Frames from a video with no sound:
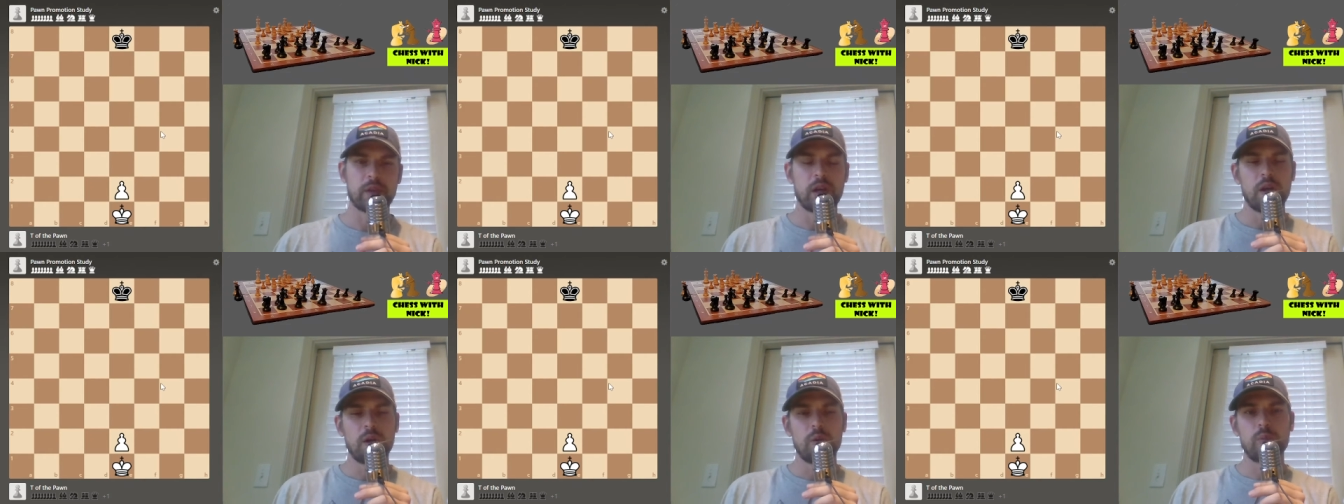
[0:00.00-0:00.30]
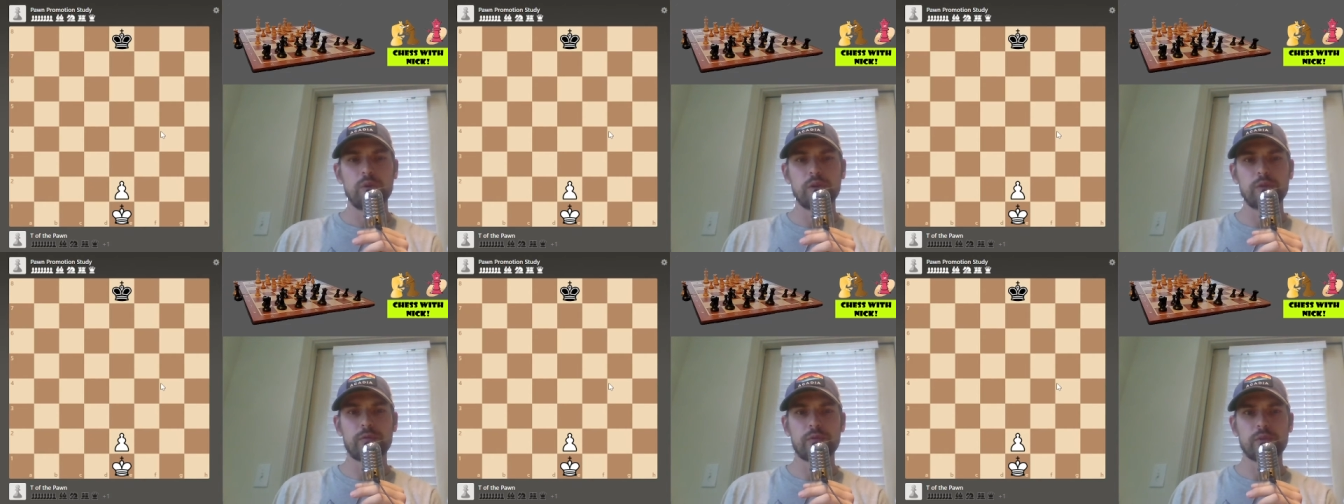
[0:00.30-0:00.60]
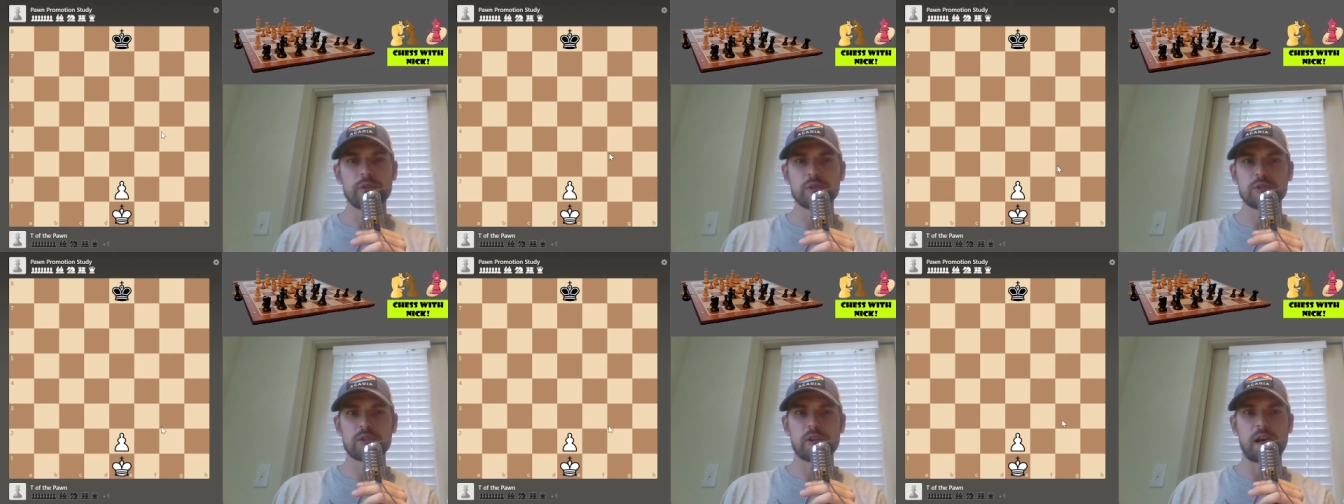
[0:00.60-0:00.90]
Well, the
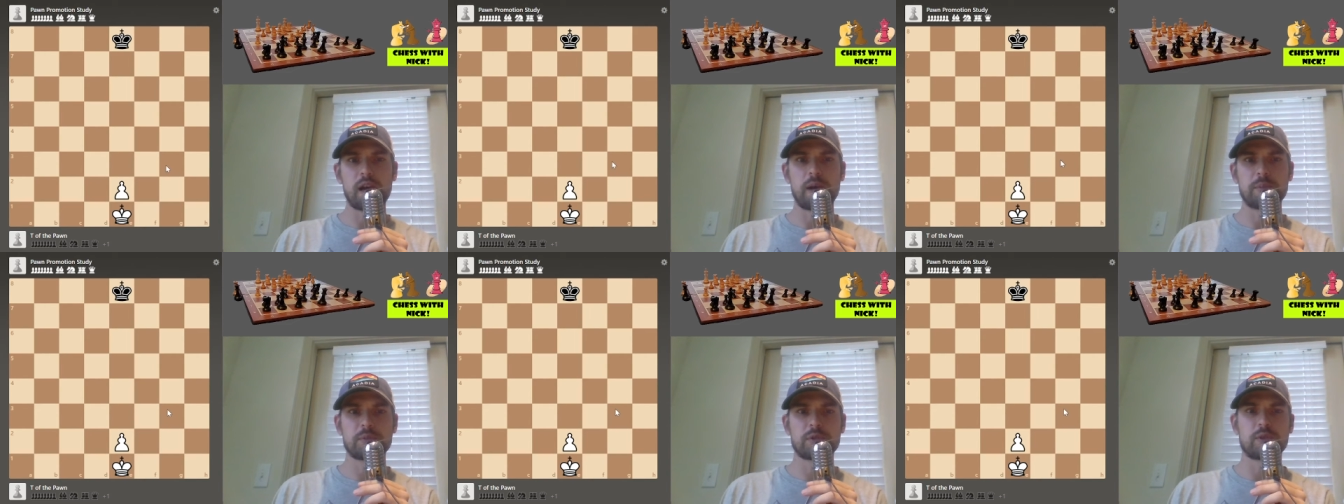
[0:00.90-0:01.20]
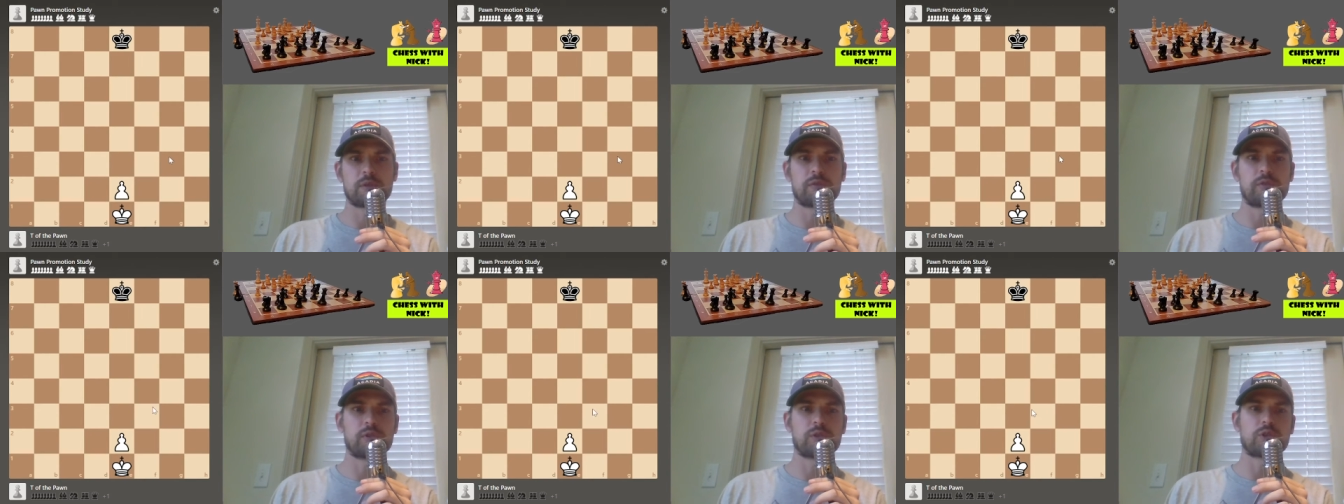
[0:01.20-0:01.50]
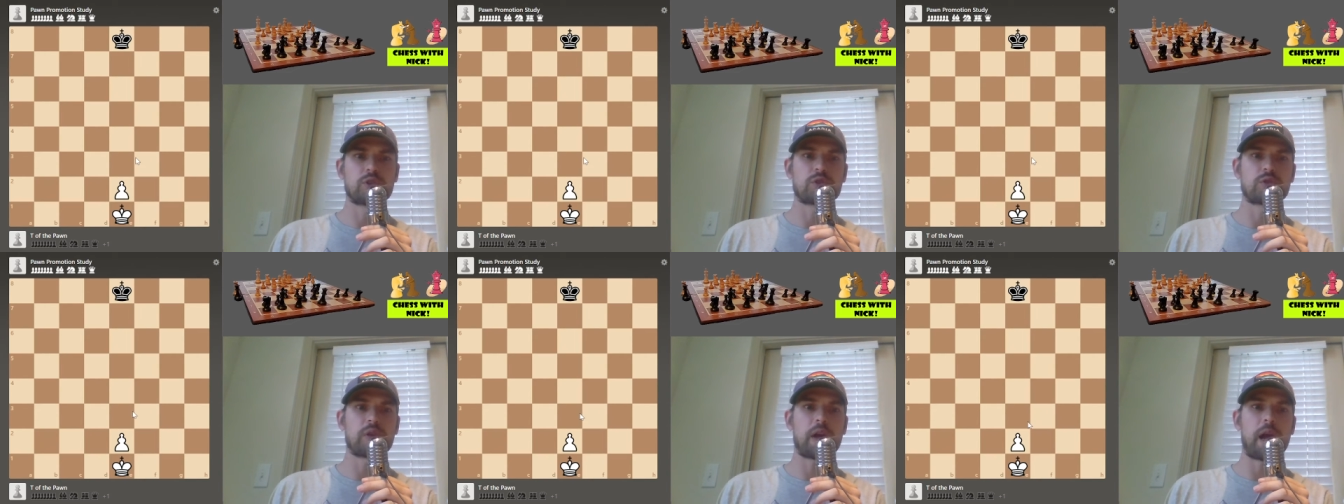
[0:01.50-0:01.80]
first option, the
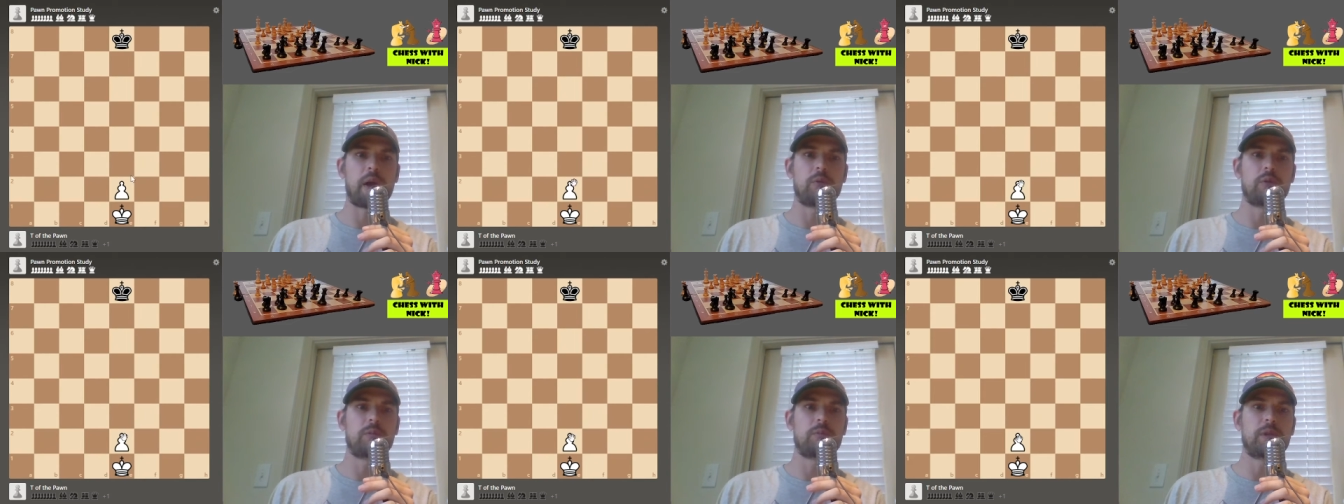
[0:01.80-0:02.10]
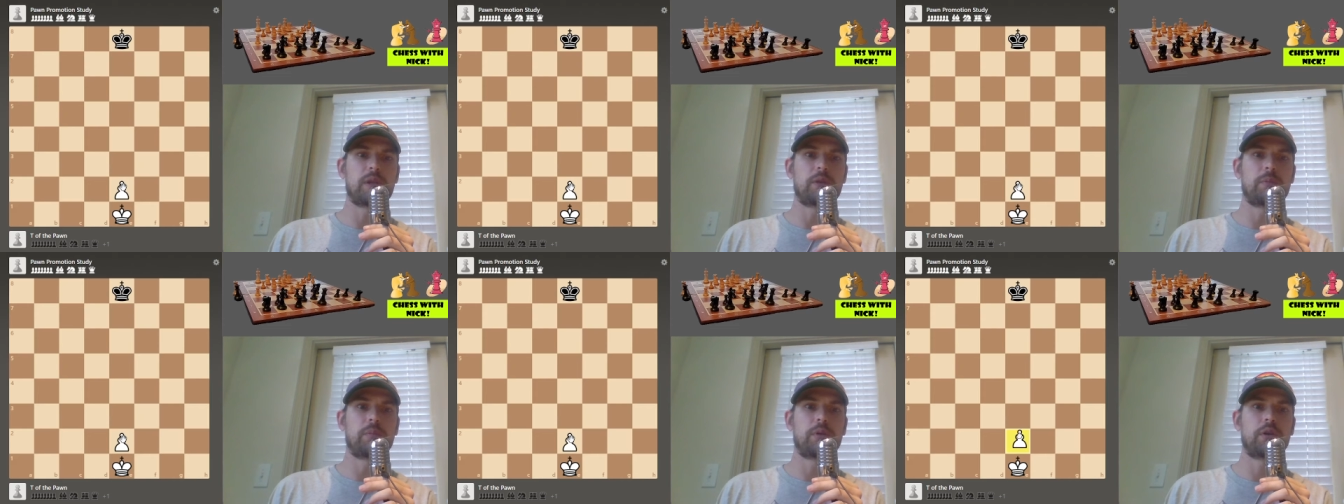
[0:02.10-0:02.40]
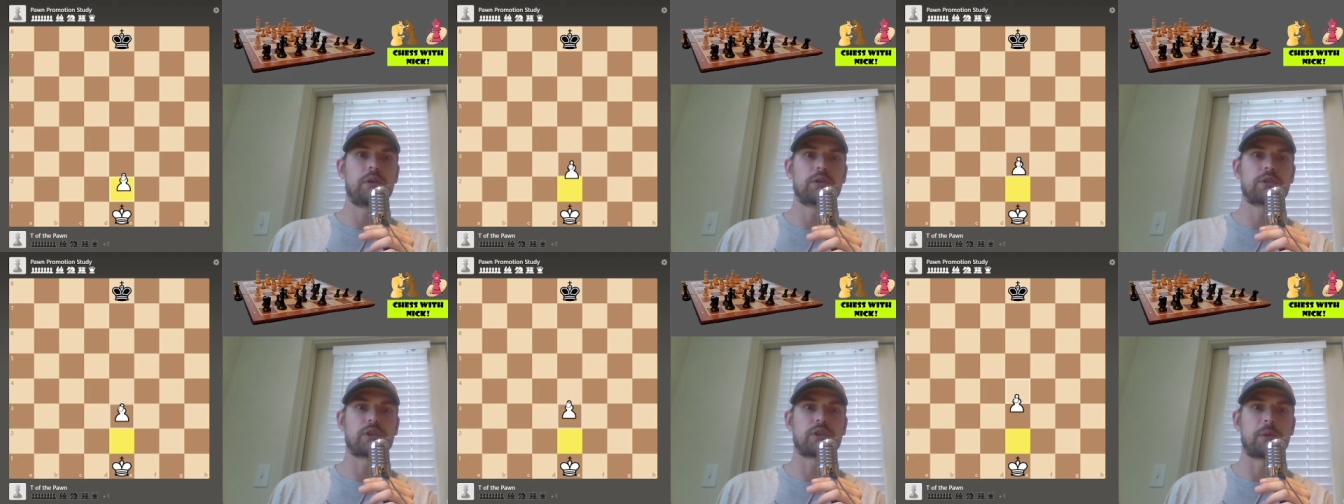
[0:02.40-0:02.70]
first try would be to
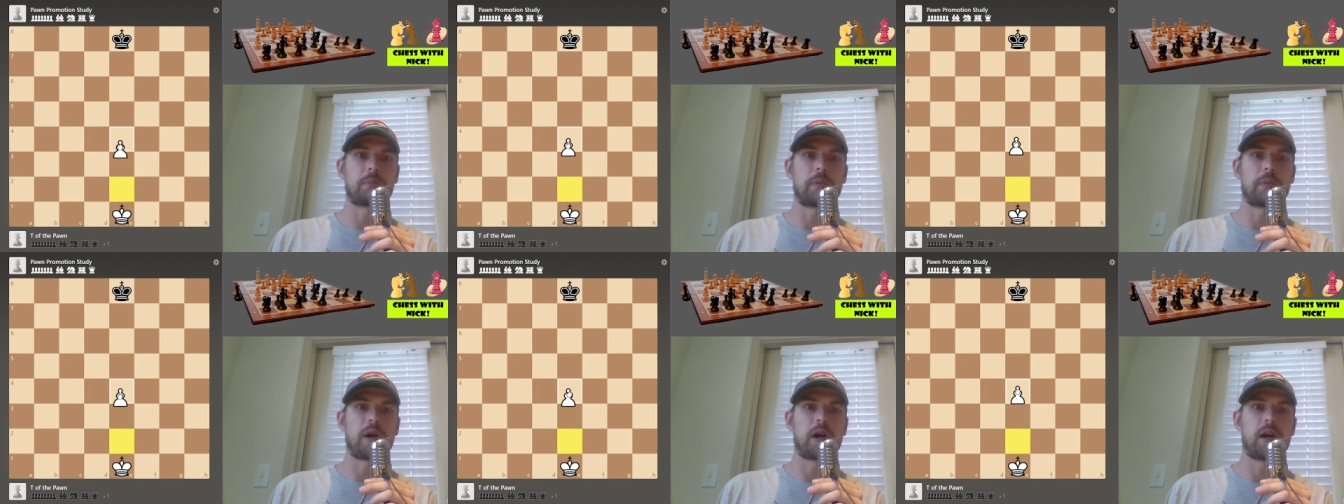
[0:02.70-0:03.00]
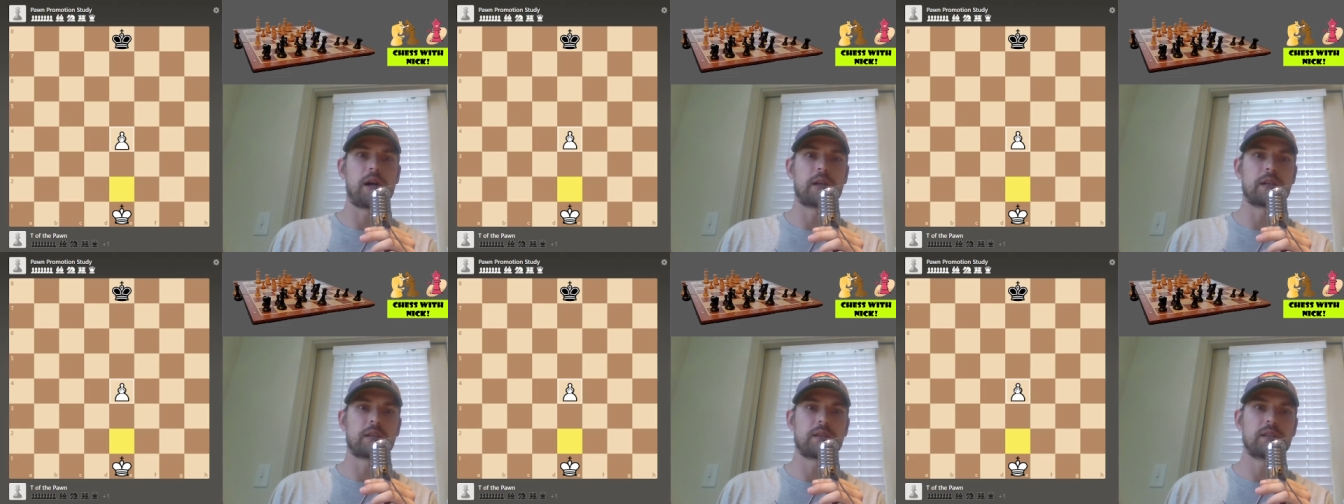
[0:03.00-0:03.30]
push our pawn,